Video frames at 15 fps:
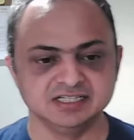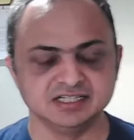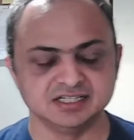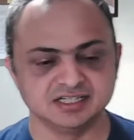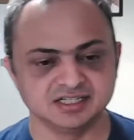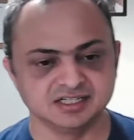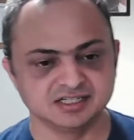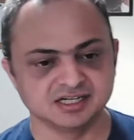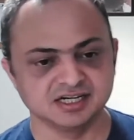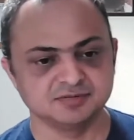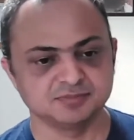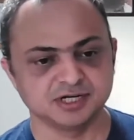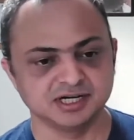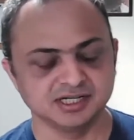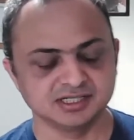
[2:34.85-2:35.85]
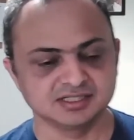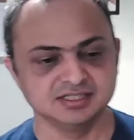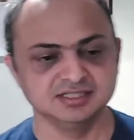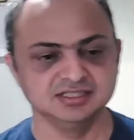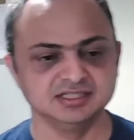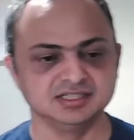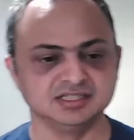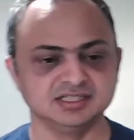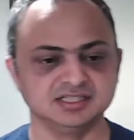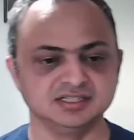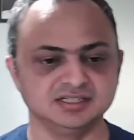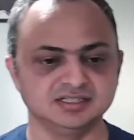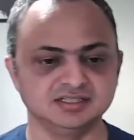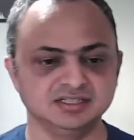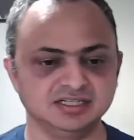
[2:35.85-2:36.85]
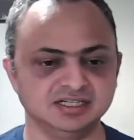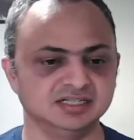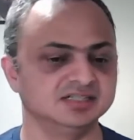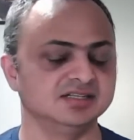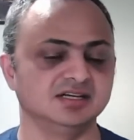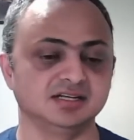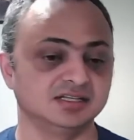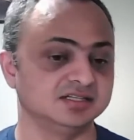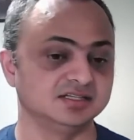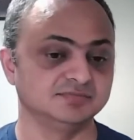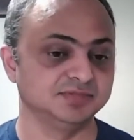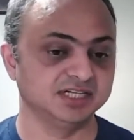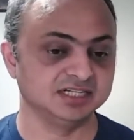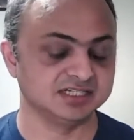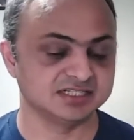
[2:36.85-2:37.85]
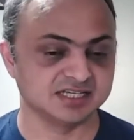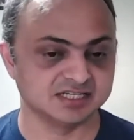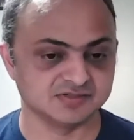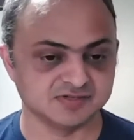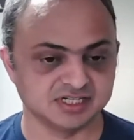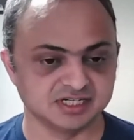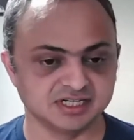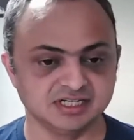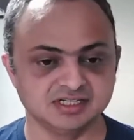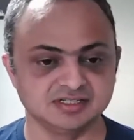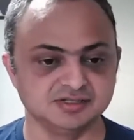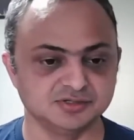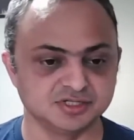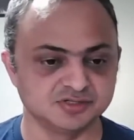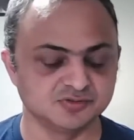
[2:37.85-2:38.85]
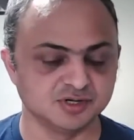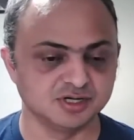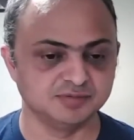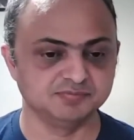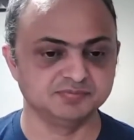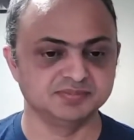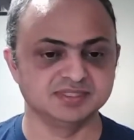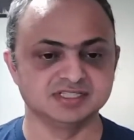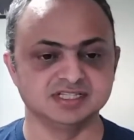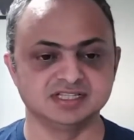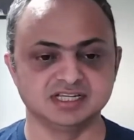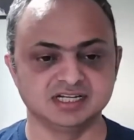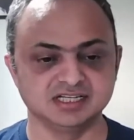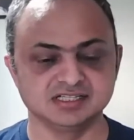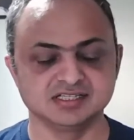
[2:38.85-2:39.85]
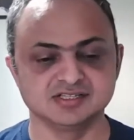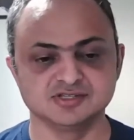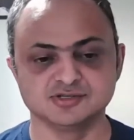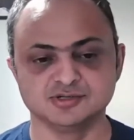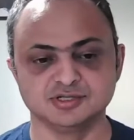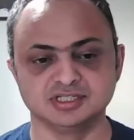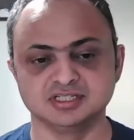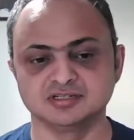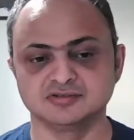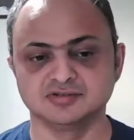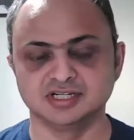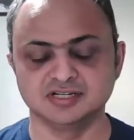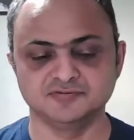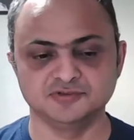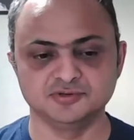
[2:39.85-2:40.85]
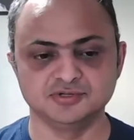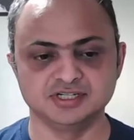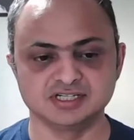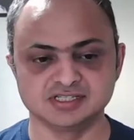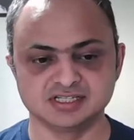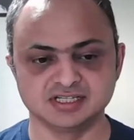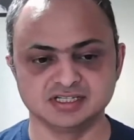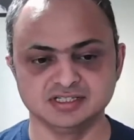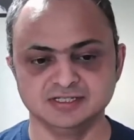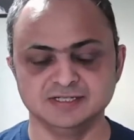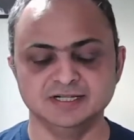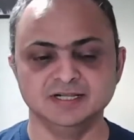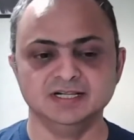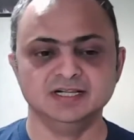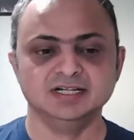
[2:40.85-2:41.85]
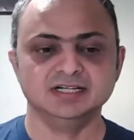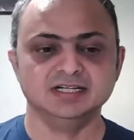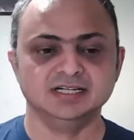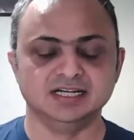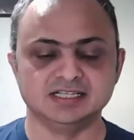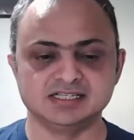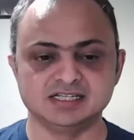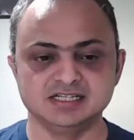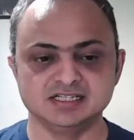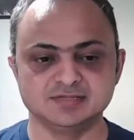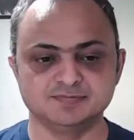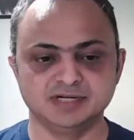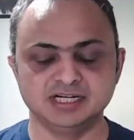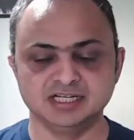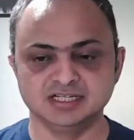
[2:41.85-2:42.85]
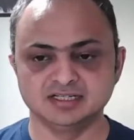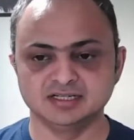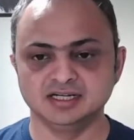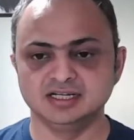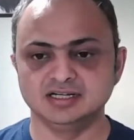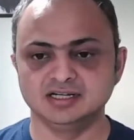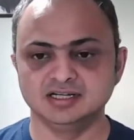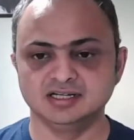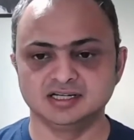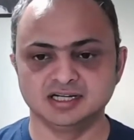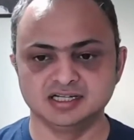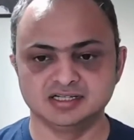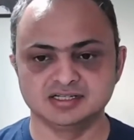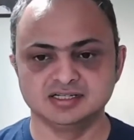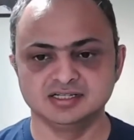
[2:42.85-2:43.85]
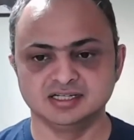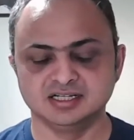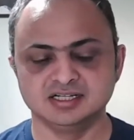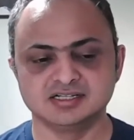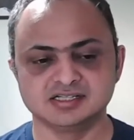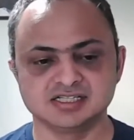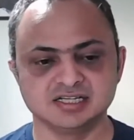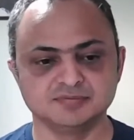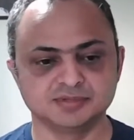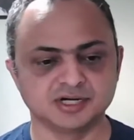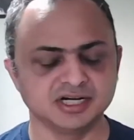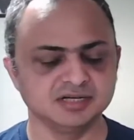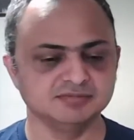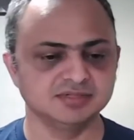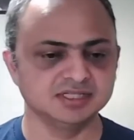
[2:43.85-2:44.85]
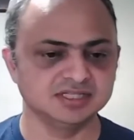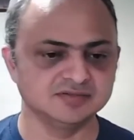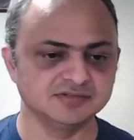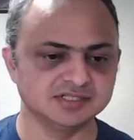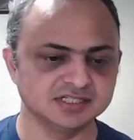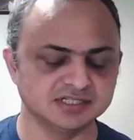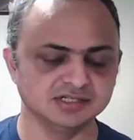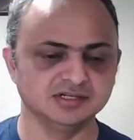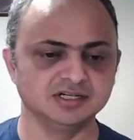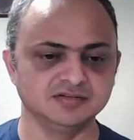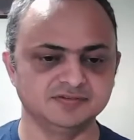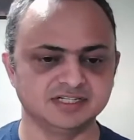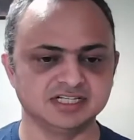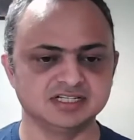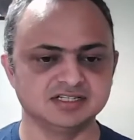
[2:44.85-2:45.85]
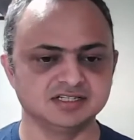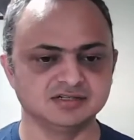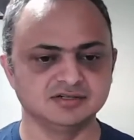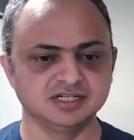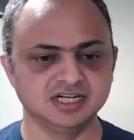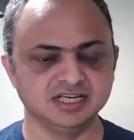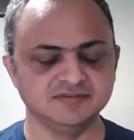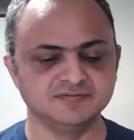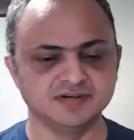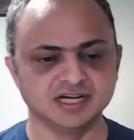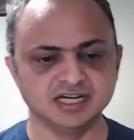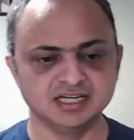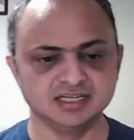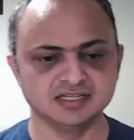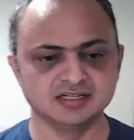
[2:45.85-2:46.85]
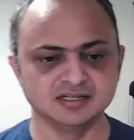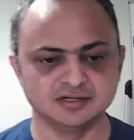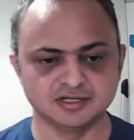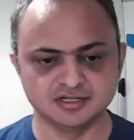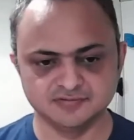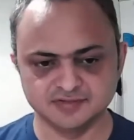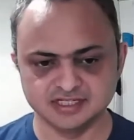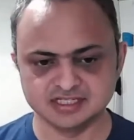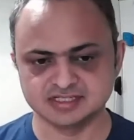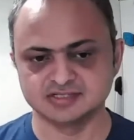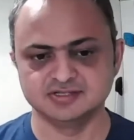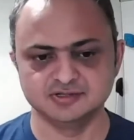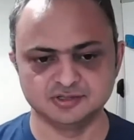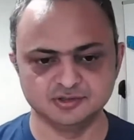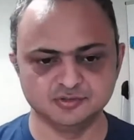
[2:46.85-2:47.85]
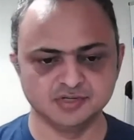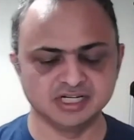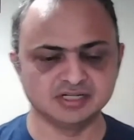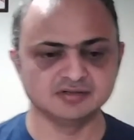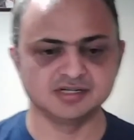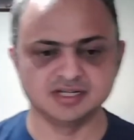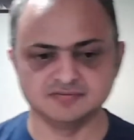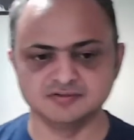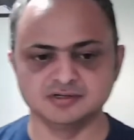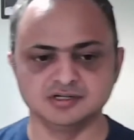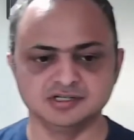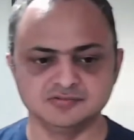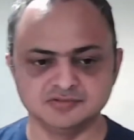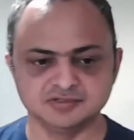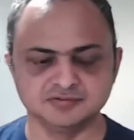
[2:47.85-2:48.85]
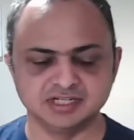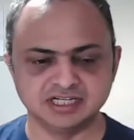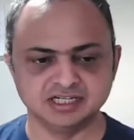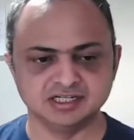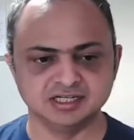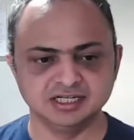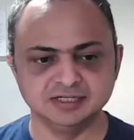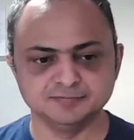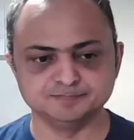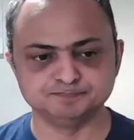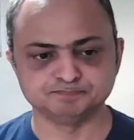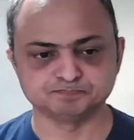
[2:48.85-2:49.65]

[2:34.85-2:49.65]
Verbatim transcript: uh, a great product, uh, and and other builders as well, right? Uniswap, Synthetix, and so on. Quite a few interesting engineers building really really great and interesting product, but there wasn't a lot of attention on DeFi, and a lot of us, you know, who went to DevCon were very early,